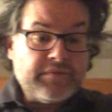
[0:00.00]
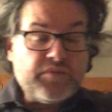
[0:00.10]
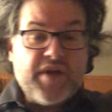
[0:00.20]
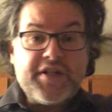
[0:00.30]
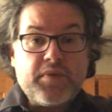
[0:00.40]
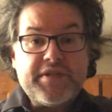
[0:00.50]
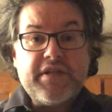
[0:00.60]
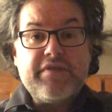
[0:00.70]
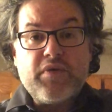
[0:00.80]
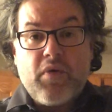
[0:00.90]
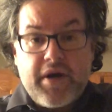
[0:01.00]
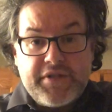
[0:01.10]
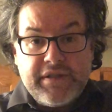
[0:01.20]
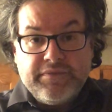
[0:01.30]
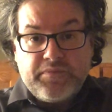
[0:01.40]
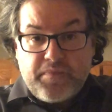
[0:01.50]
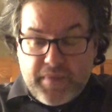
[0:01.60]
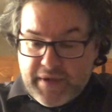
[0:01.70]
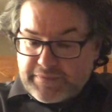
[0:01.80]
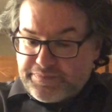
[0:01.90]
Thanks once again for watching.
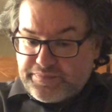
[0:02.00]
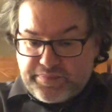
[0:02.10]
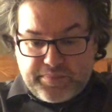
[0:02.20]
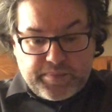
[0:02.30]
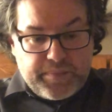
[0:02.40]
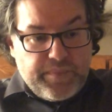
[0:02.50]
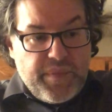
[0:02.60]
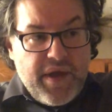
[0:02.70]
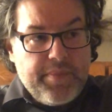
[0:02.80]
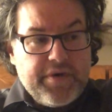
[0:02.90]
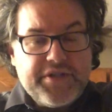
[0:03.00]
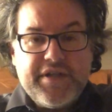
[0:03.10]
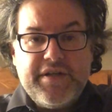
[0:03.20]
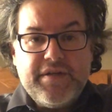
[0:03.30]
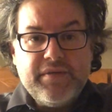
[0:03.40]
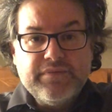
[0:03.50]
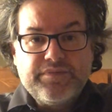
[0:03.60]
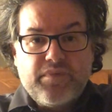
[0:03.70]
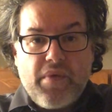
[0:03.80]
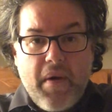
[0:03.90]
I appreciate you.
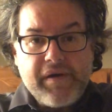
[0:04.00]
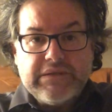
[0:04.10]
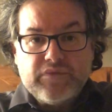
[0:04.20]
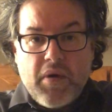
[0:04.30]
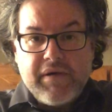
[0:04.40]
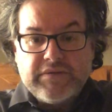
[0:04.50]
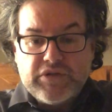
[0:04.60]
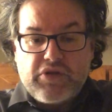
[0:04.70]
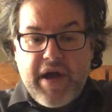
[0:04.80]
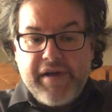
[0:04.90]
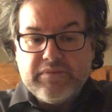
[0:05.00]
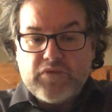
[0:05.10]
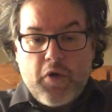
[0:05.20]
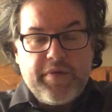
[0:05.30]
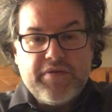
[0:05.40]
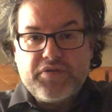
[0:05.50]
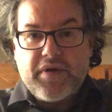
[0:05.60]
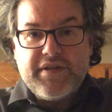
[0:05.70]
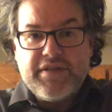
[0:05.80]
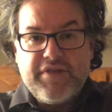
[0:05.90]
It's great. I hope you're
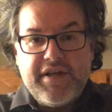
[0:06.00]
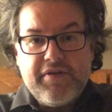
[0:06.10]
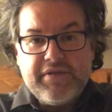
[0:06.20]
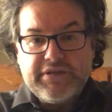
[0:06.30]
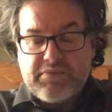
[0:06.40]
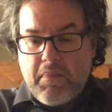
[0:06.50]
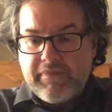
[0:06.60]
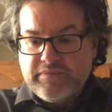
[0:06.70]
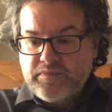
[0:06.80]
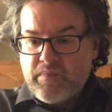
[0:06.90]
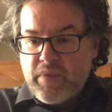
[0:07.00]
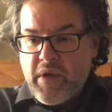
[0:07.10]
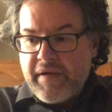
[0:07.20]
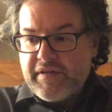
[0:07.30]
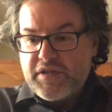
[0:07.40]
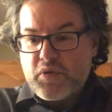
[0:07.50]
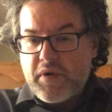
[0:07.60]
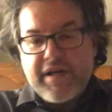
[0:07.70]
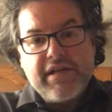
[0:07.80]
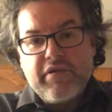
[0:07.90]
enjoying these videos. These
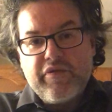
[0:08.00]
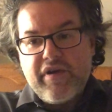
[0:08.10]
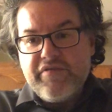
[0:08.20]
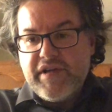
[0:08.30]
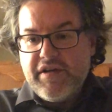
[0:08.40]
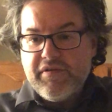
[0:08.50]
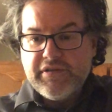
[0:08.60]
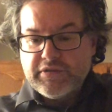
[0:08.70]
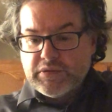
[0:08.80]
quirky little fun videos.